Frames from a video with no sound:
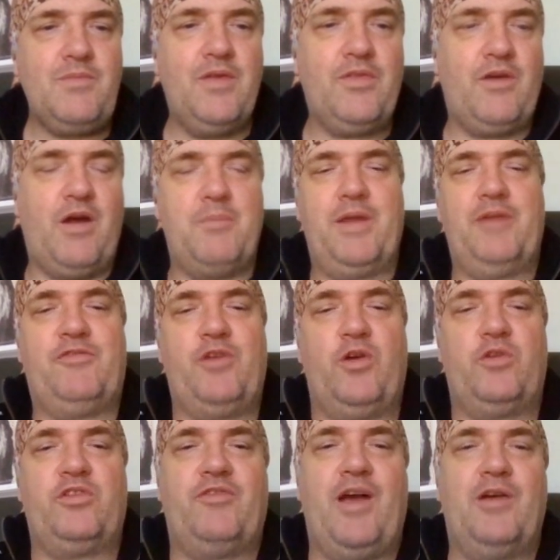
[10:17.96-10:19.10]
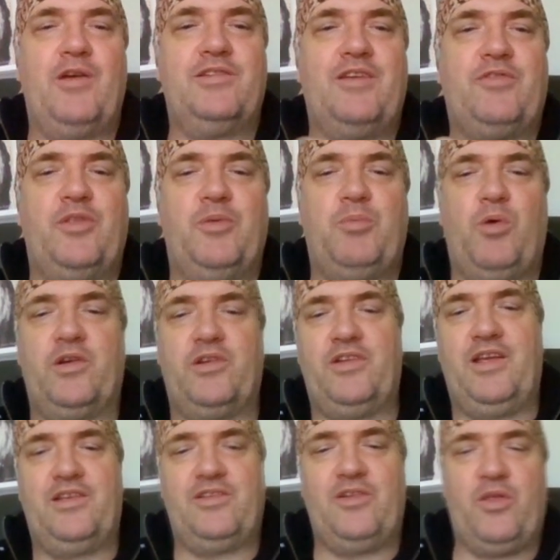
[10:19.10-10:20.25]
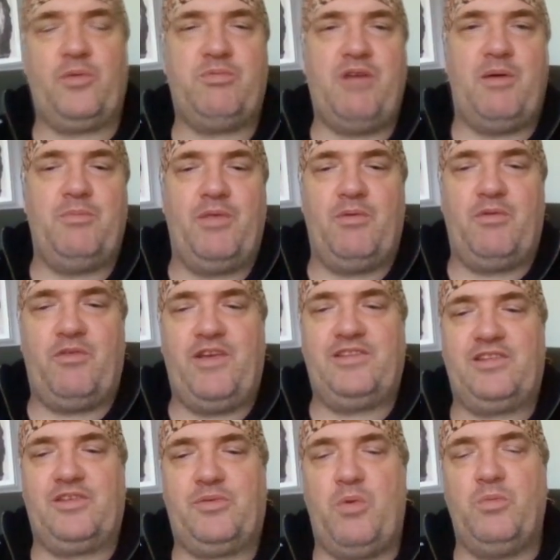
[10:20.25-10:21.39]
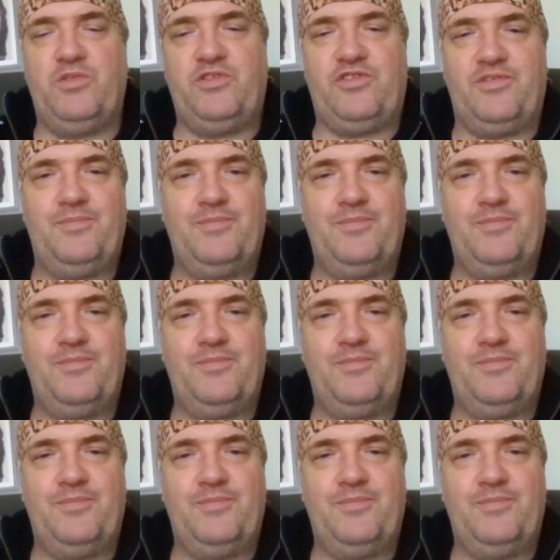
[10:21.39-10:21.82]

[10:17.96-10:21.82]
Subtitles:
There aren't many floating vowels left on the board is another problem that we're facing at the moment.